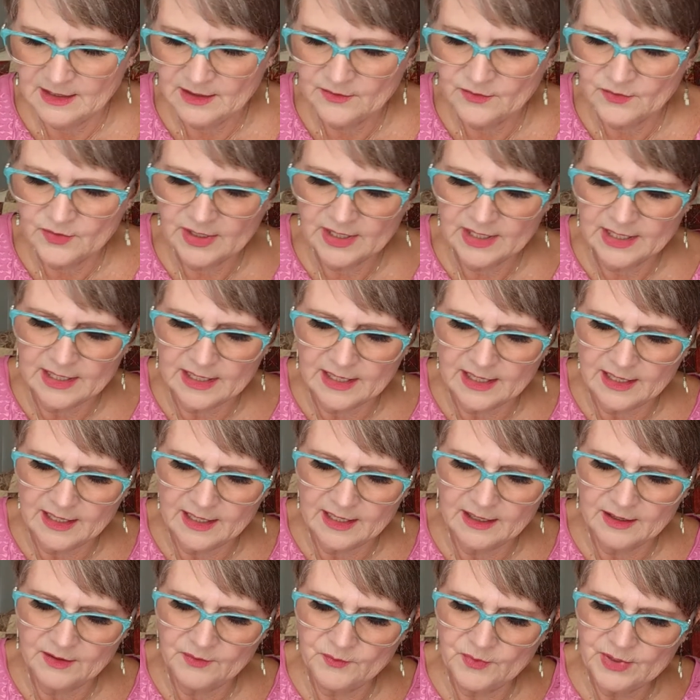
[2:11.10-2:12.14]
Okay,
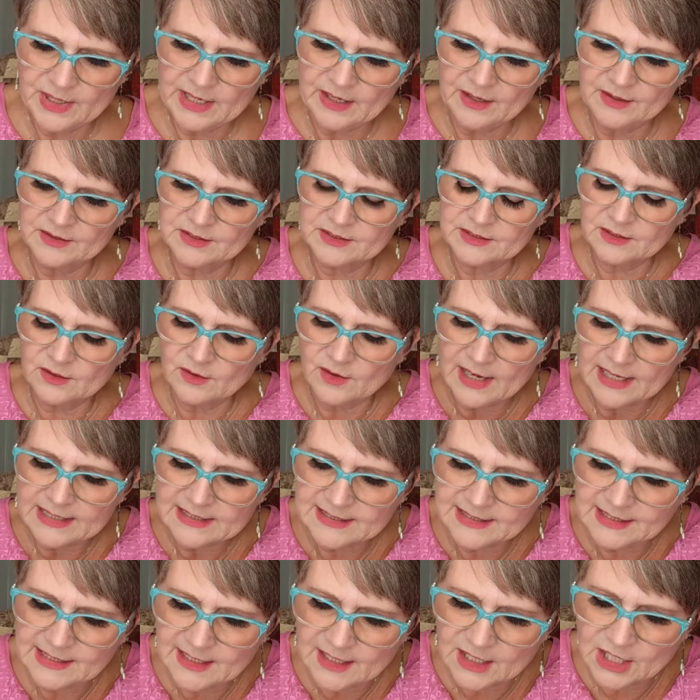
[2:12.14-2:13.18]
what else? Oh, I
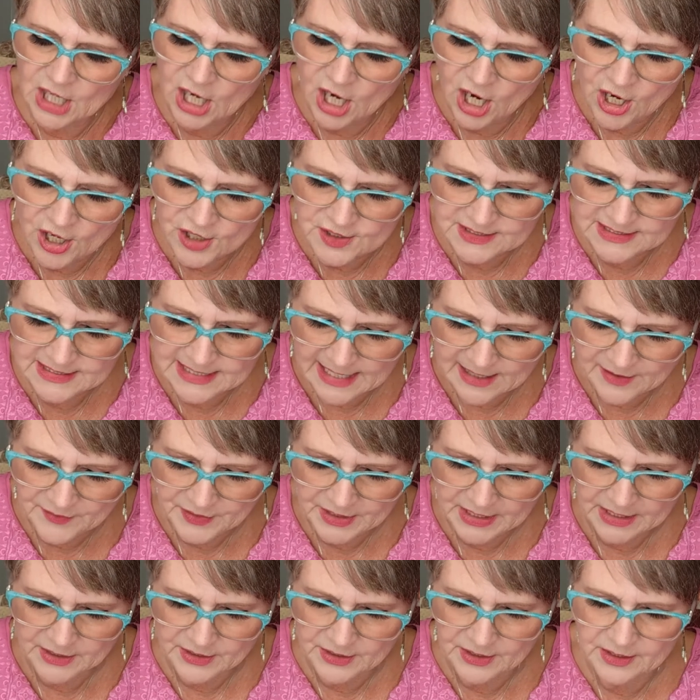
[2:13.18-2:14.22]
see a card
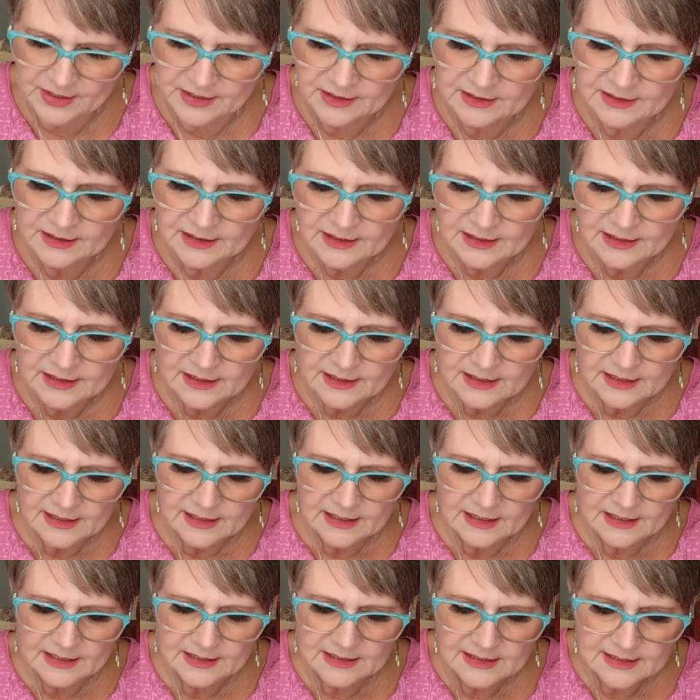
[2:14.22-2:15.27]
down here.
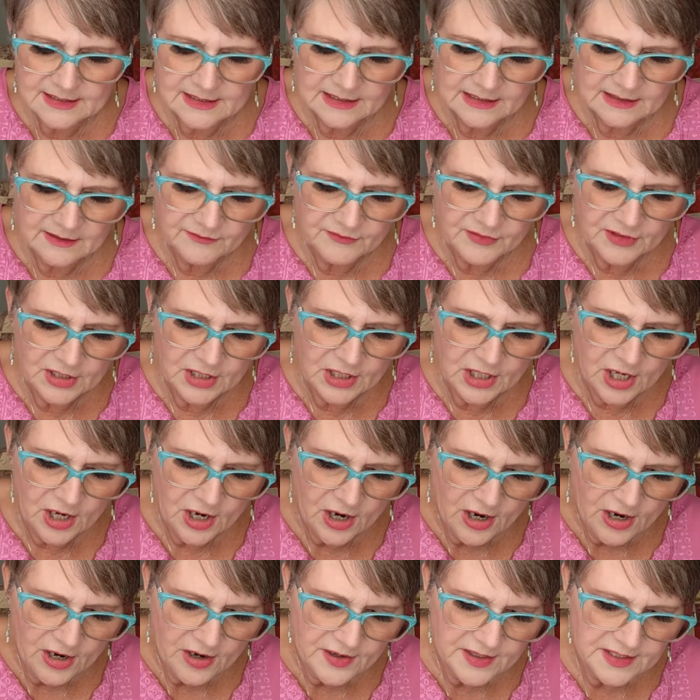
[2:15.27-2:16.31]
Let's see if the
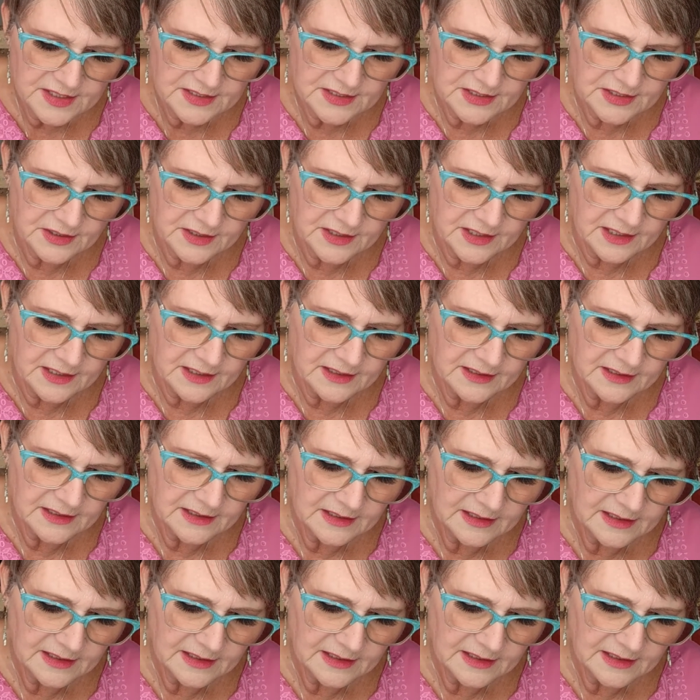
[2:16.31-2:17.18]
card is gonna...